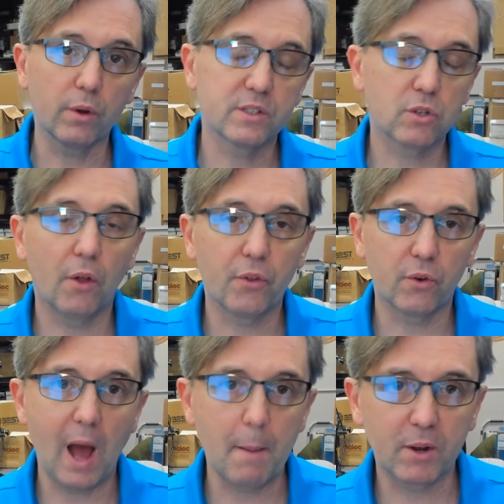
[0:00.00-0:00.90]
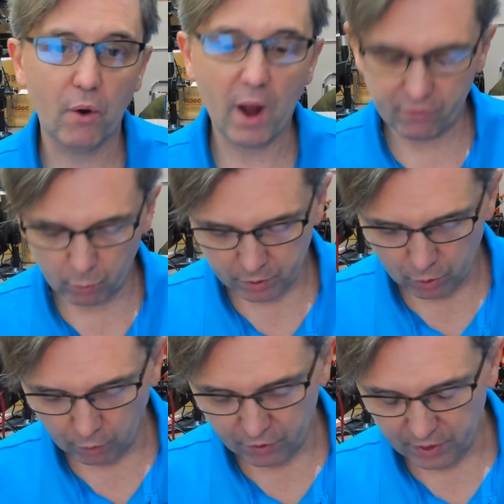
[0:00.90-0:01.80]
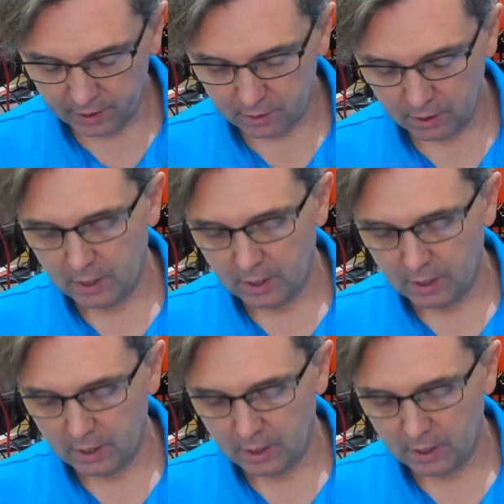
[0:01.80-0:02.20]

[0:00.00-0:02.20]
It's called their nomograph, and we'll go over that.